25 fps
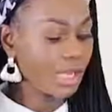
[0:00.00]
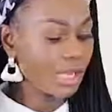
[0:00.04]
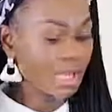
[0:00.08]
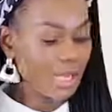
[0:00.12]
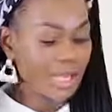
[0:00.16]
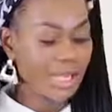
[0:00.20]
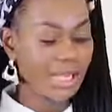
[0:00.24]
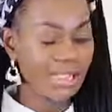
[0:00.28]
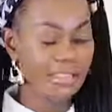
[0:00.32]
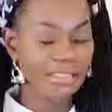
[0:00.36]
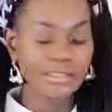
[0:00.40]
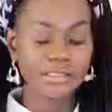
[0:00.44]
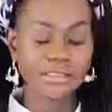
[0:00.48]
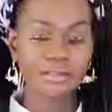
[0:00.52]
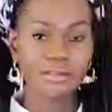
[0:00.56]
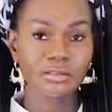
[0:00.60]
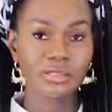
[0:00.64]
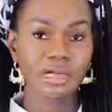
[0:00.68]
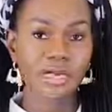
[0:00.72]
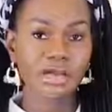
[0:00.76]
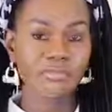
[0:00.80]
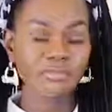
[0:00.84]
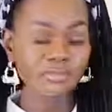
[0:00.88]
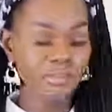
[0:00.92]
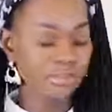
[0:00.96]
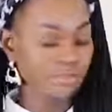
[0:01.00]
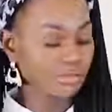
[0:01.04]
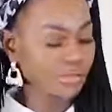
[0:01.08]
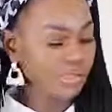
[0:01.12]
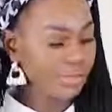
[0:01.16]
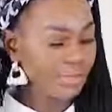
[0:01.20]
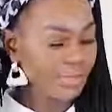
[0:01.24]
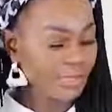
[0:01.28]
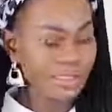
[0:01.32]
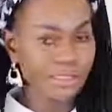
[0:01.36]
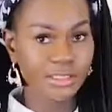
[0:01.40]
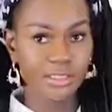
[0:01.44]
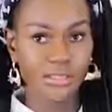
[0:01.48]
and having to
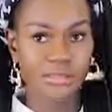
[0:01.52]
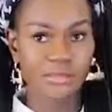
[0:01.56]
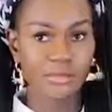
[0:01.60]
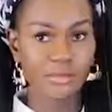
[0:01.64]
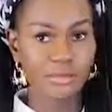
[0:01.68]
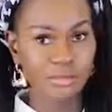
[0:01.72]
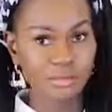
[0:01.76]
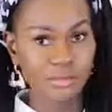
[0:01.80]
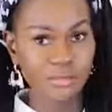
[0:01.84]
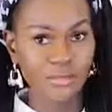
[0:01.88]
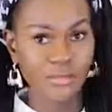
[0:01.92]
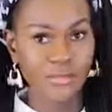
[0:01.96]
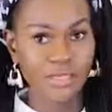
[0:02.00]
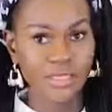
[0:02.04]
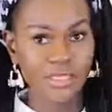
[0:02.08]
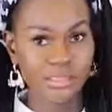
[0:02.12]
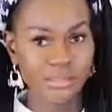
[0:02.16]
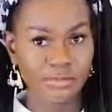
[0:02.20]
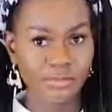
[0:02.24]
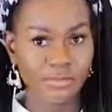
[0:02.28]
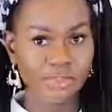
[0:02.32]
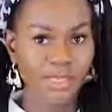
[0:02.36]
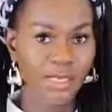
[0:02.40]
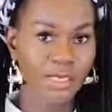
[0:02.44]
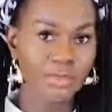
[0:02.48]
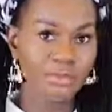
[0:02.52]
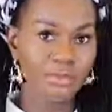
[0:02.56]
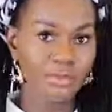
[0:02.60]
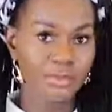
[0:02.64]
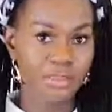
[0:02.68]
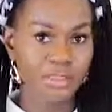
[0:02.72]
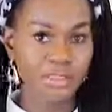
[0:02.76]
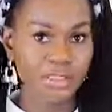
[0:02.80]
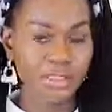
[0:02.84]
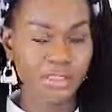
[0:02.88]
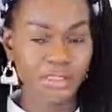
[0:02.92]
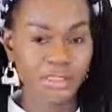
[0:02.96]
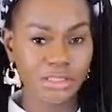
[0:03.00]
spend quite some time on
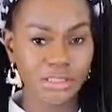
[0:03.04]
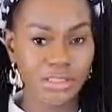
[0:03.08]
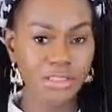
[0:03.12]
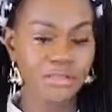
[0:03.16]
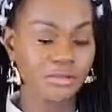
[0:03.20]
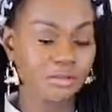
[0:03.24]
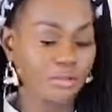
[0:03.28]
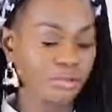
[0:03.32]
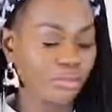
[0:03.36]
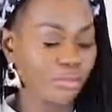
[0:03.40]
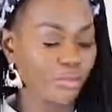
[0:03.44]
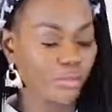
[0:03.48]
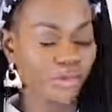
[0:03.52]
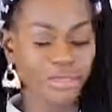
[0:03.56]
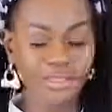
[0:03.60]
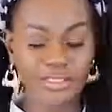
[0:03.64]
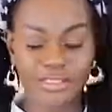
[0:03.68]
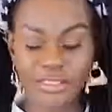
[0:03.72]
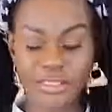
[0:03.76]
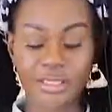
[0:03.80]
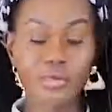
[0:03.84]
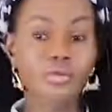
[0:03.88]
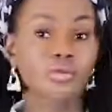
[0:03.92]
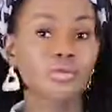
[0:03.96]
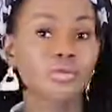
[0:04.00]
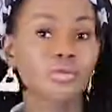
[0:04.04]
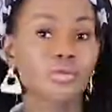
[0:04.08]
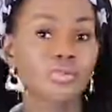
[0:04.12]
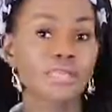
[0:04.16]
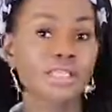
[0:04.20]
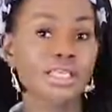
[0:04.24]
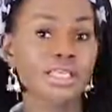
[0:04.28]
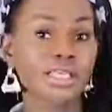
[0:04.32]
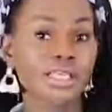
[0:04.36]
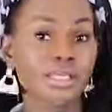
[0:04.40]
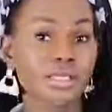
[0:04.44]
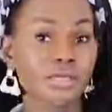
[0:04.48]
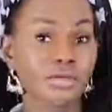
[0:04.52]
this printer will
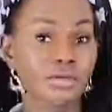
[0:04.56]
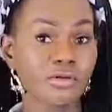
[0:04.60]
take a lot